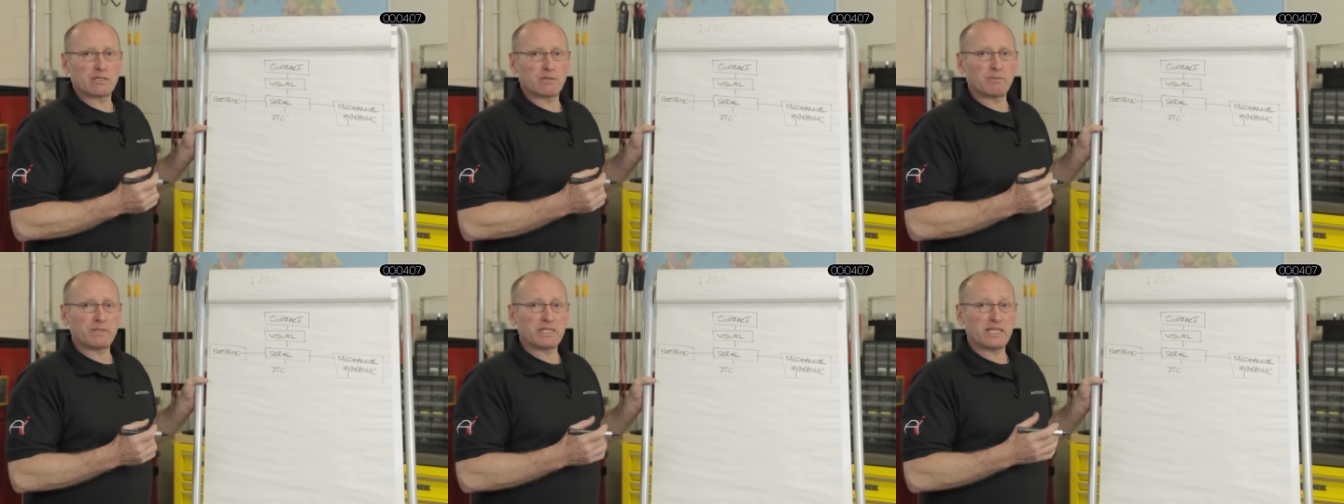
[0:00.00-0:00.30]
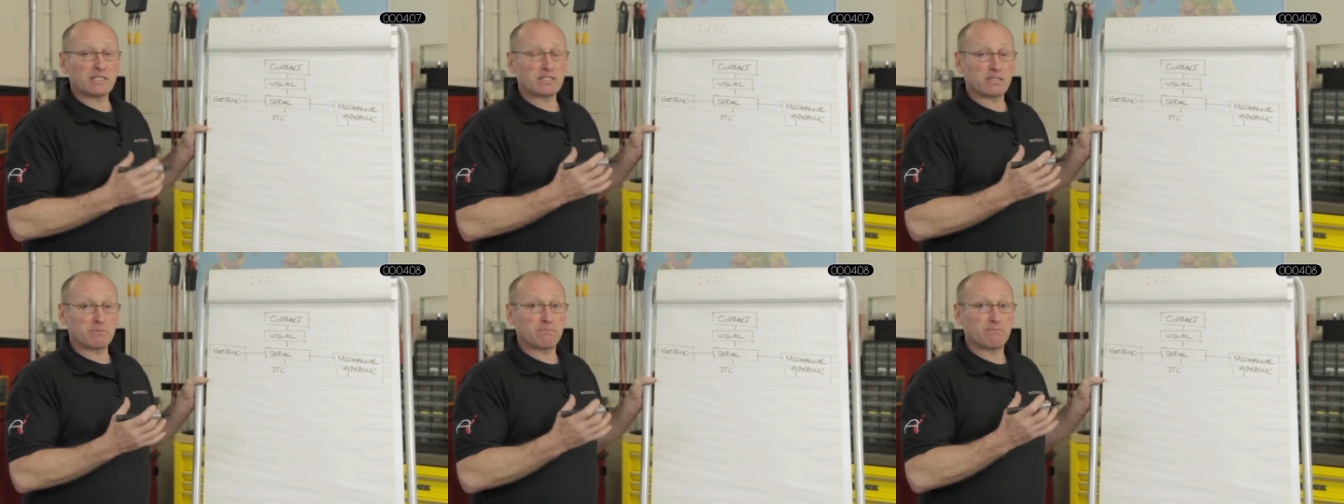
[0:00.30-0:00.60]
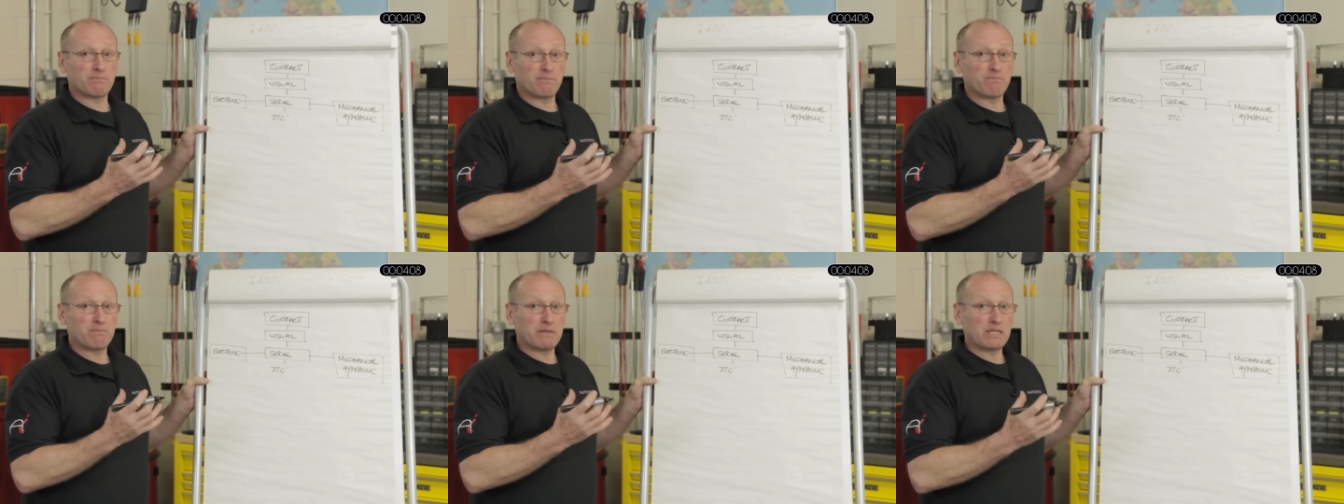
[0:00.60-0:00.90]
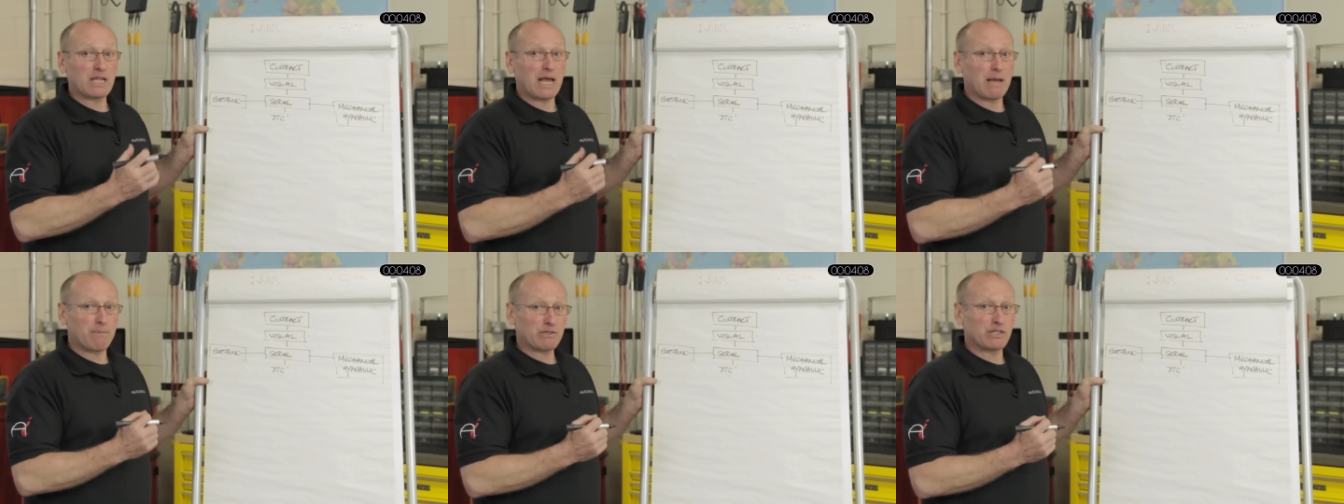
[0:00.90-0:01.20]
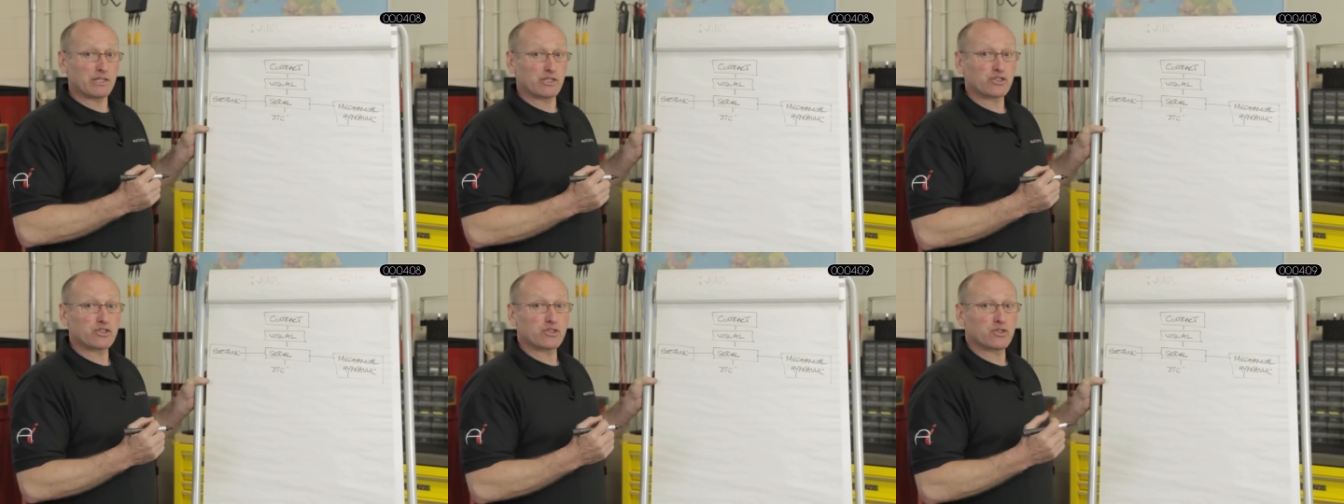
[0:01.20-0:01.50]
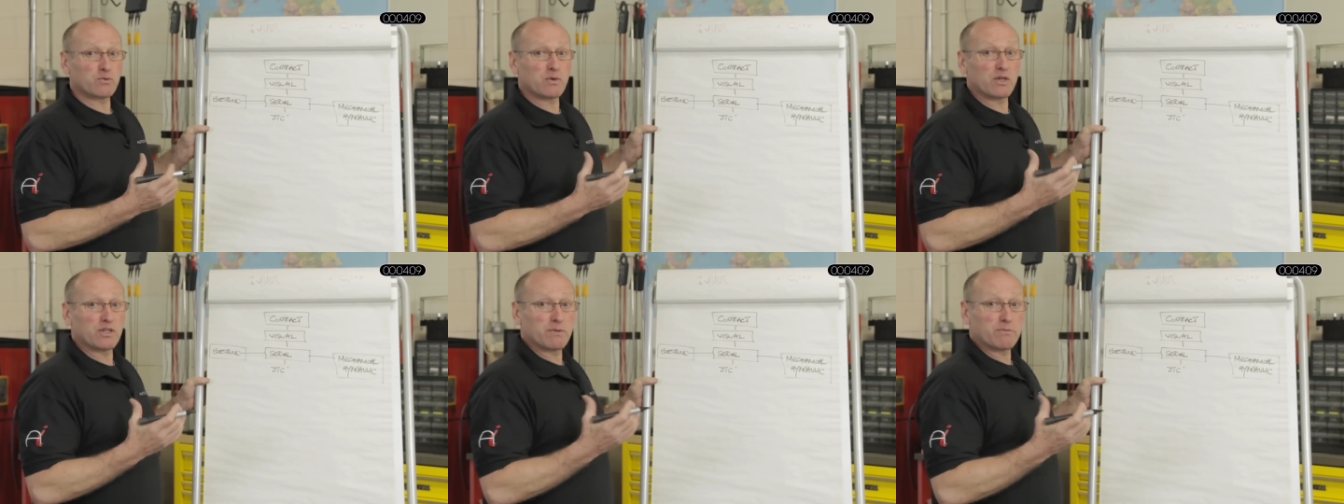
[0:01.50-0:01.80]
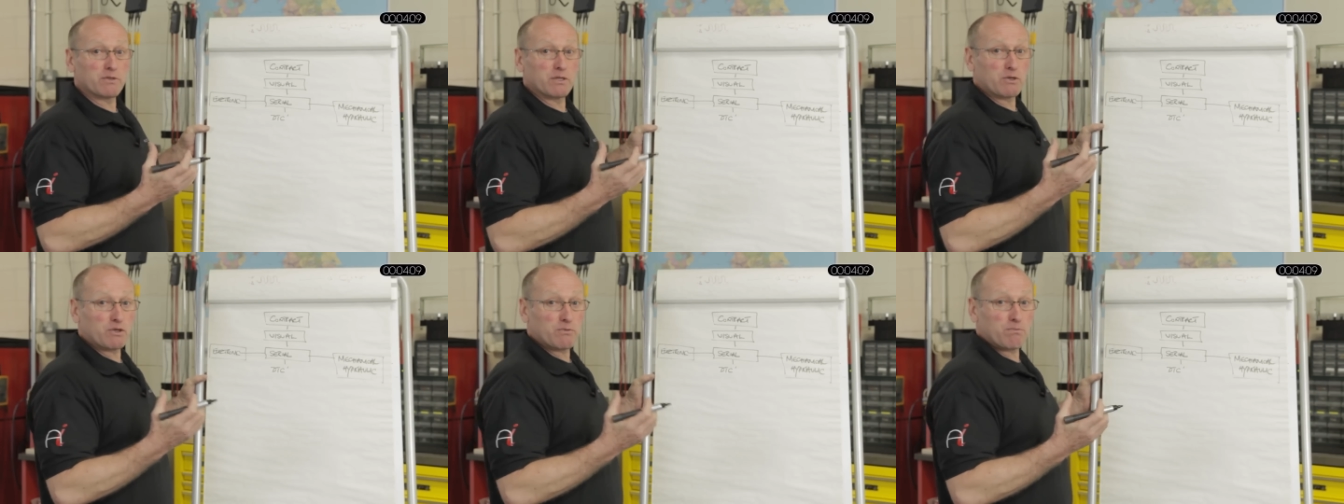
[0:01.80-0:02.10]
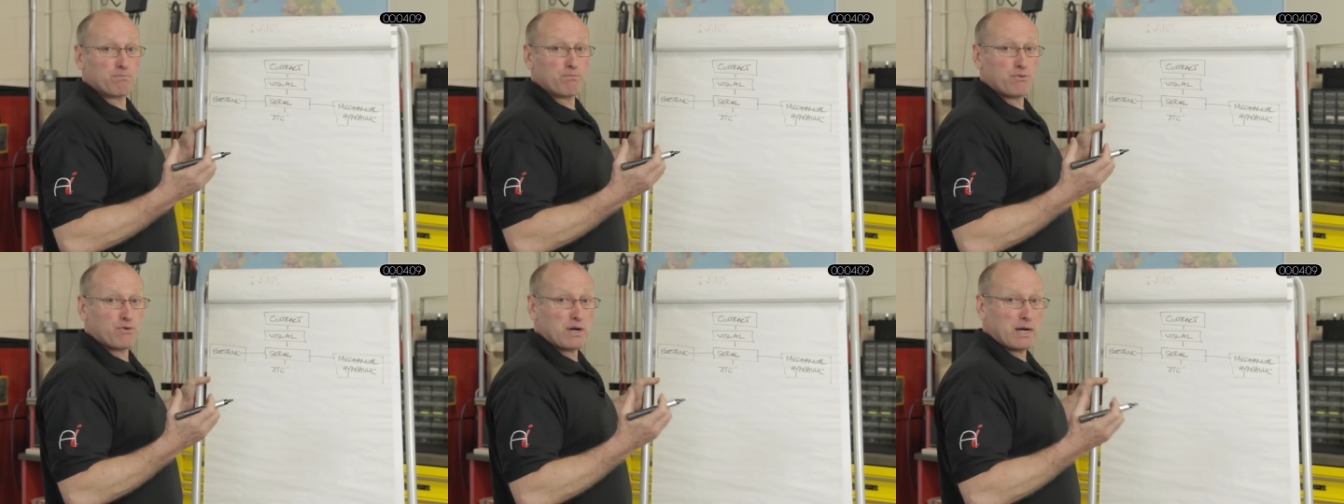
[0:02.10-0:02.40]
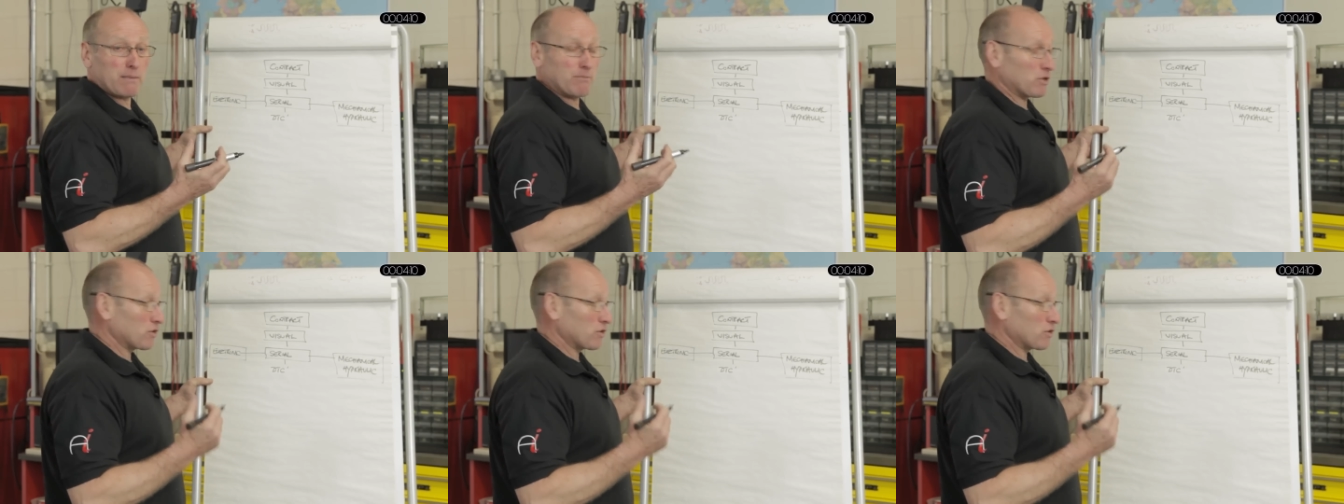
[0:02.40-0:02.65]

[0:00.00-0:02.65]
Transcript: and we need to be absolutely sure what the, the prime